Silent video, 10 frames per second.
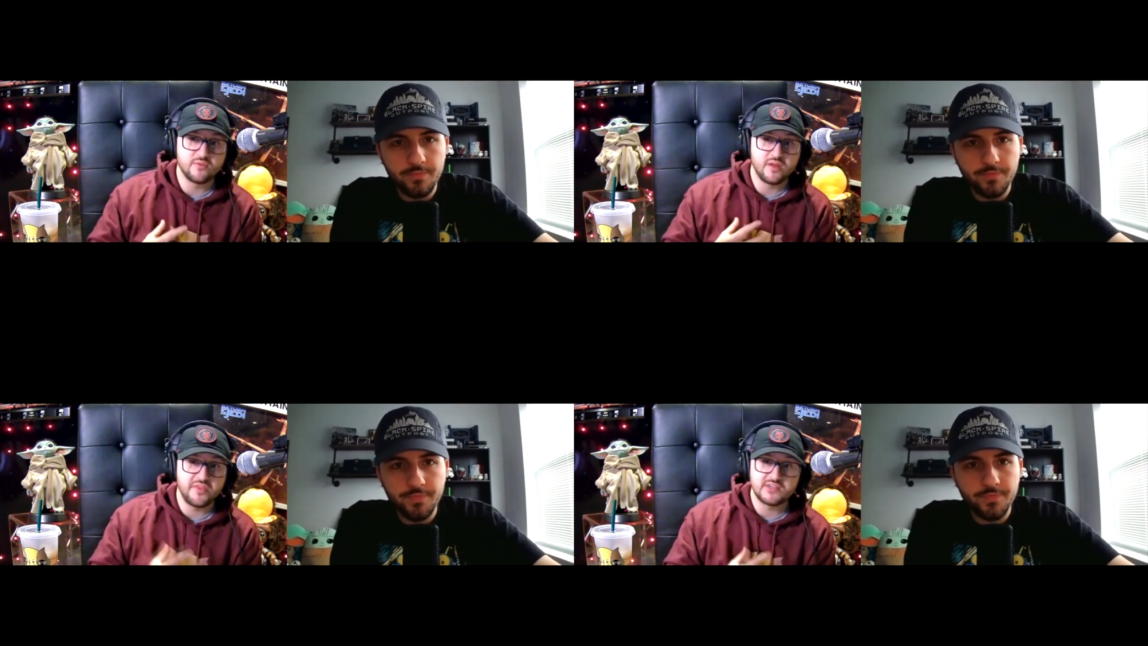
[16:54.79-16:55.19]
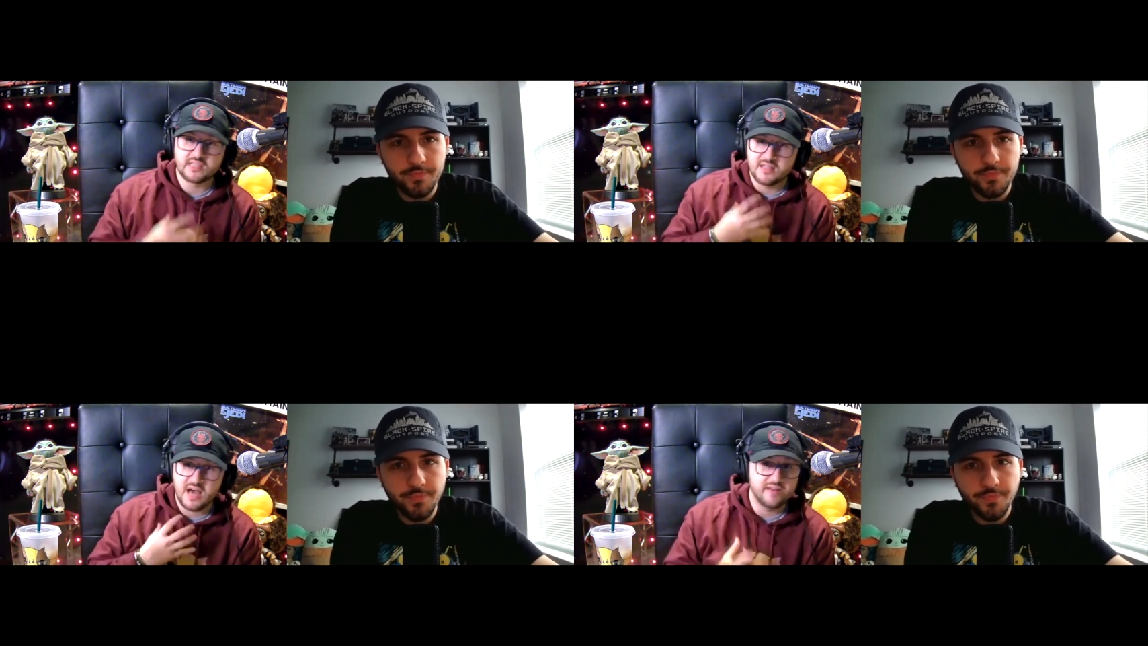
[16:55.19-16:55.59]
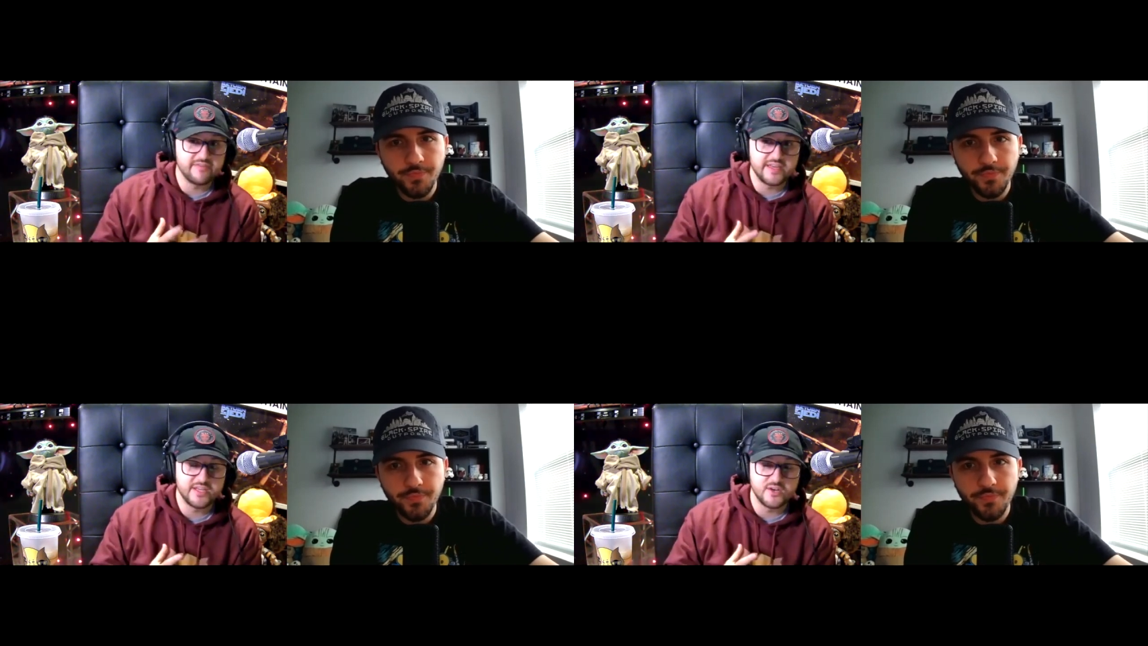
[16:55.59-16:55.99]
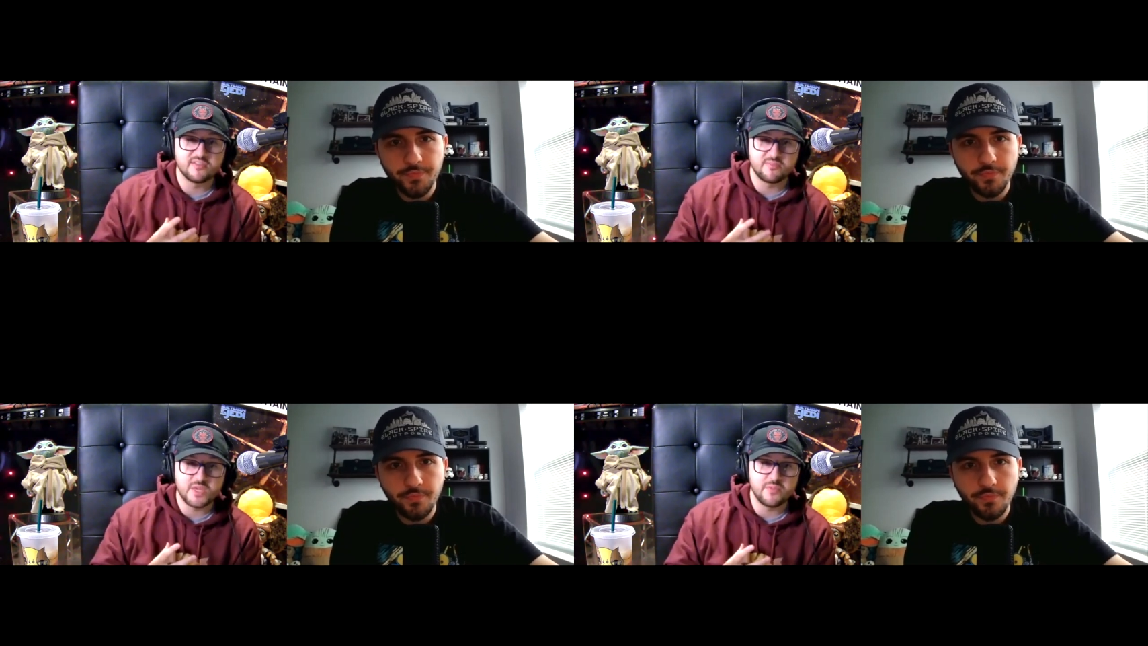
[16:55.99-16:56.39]
Speaker 1: There's a lot of videos of
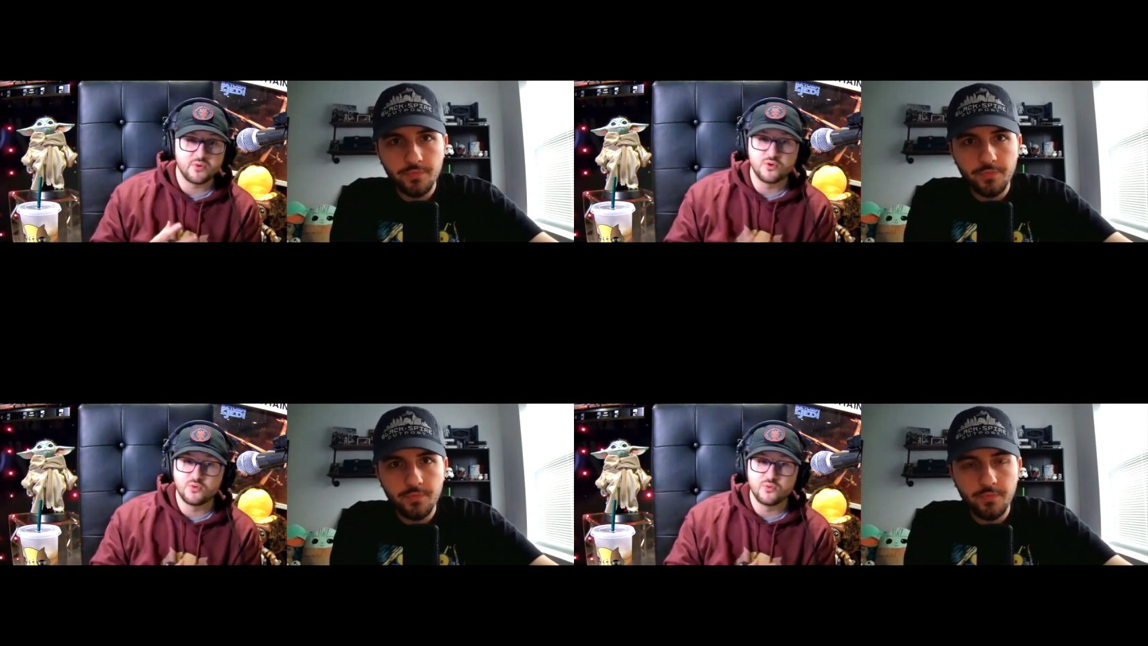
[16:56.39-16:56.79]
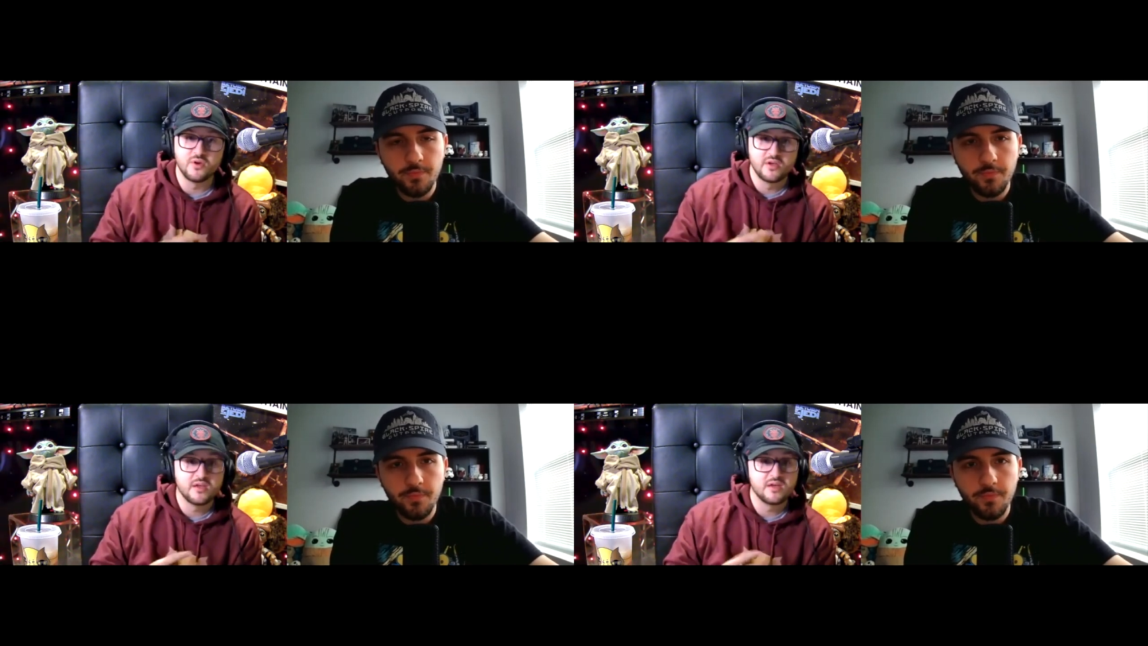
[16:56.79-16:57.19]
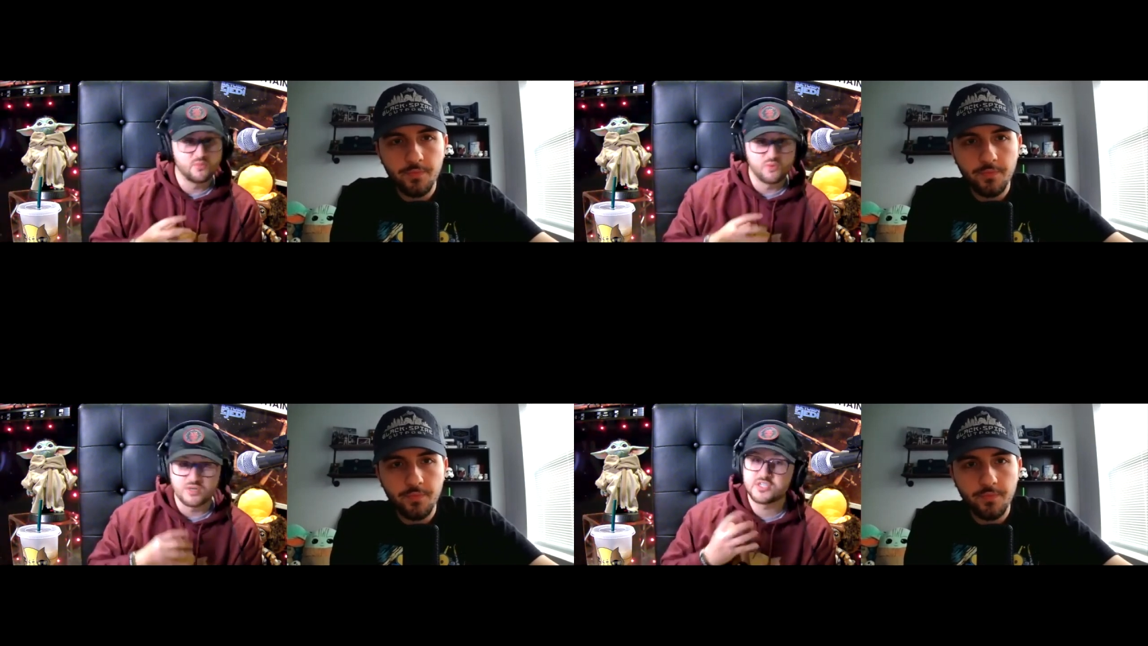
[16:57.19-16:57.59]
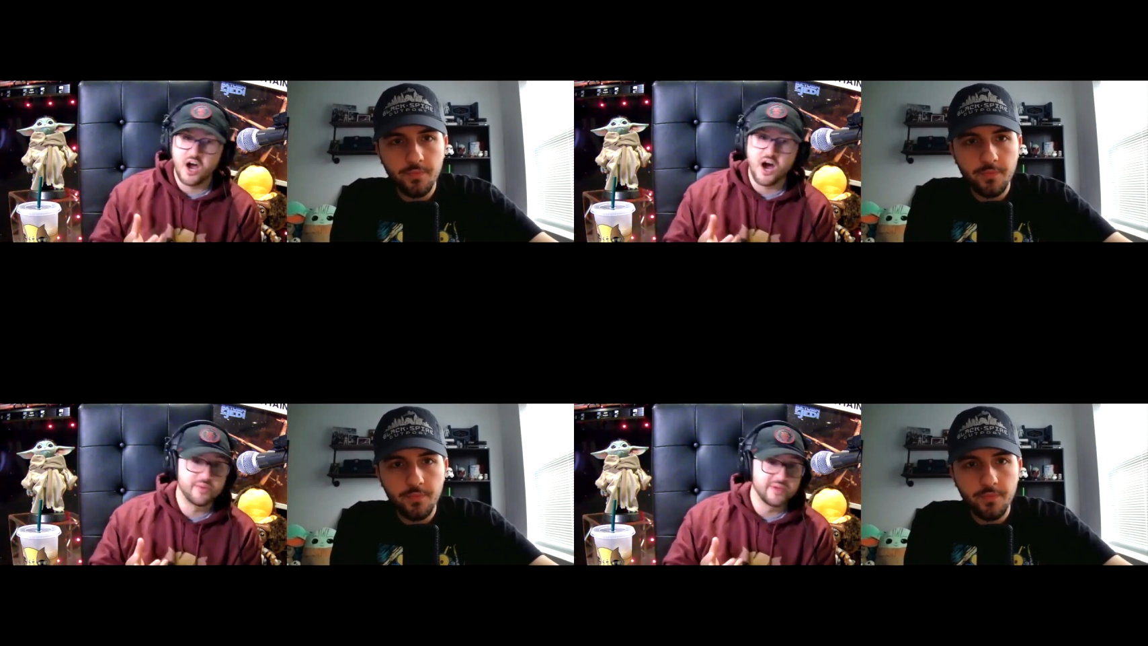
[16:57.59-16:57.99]
people who were
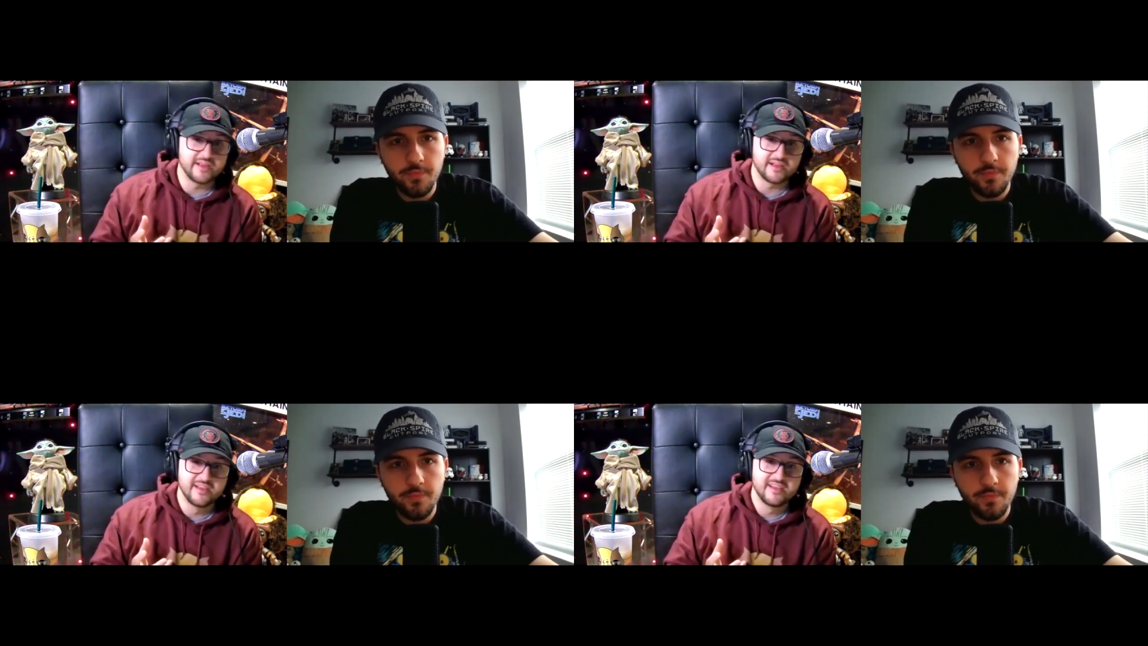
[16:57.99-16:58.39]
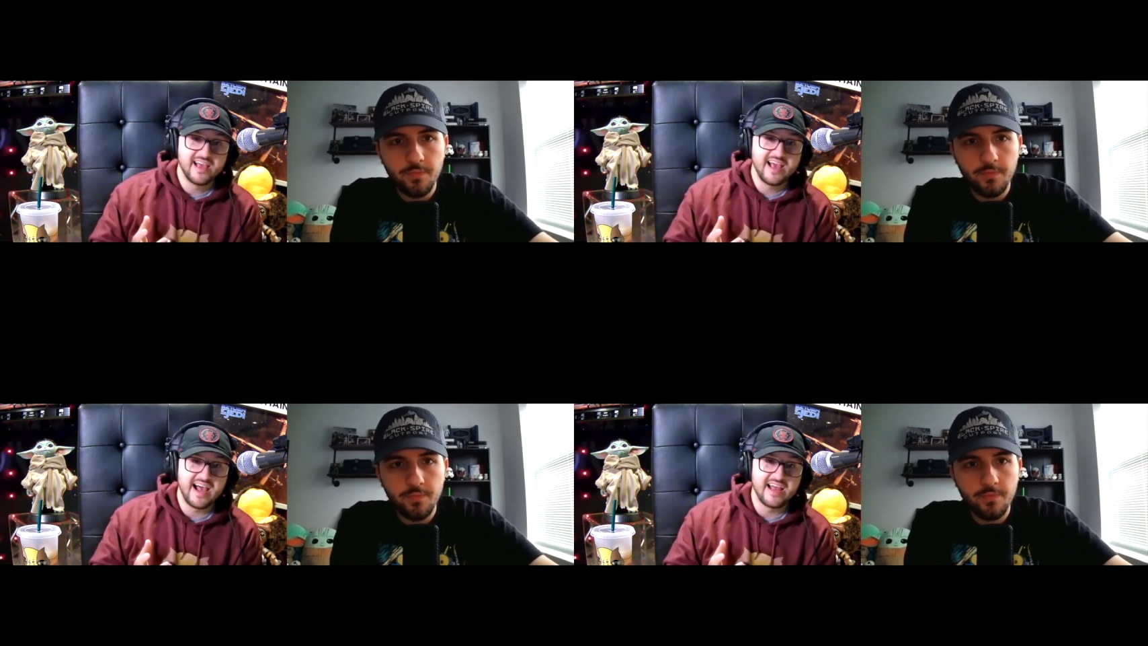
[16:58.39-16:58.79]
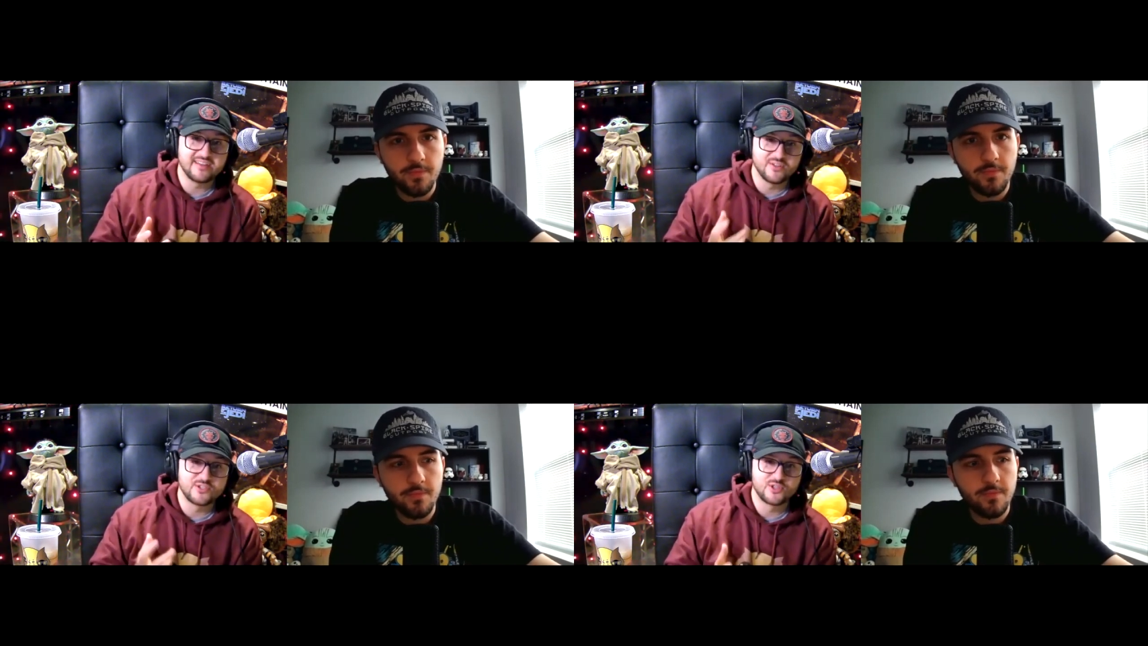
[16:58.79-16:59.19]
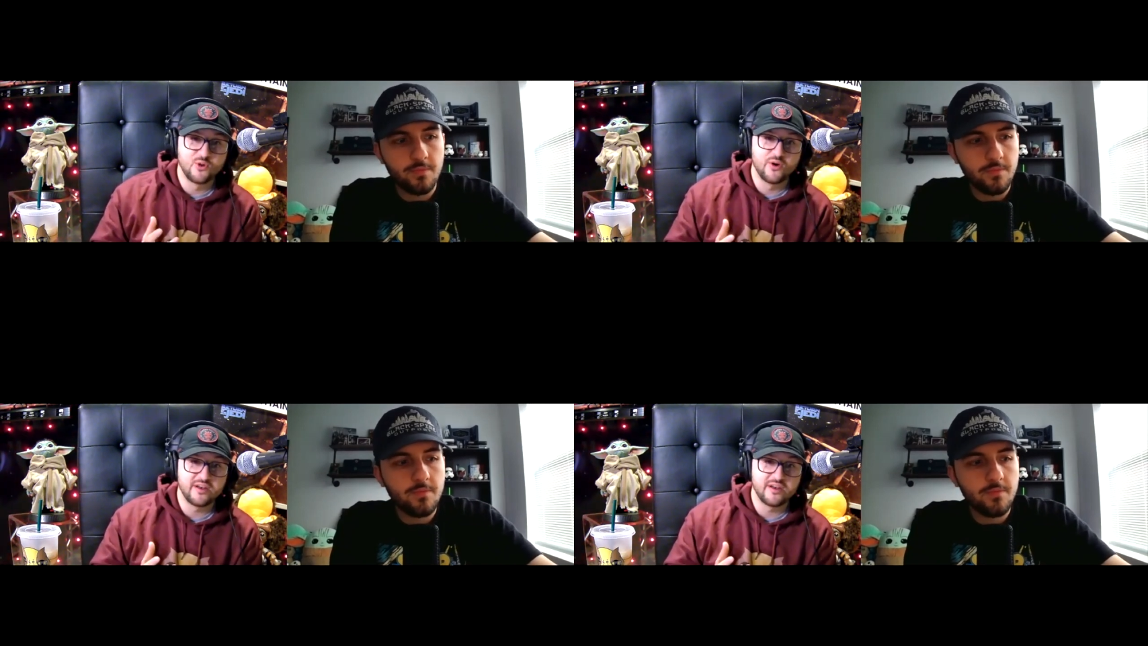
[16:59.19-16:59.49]
sobbing at the thought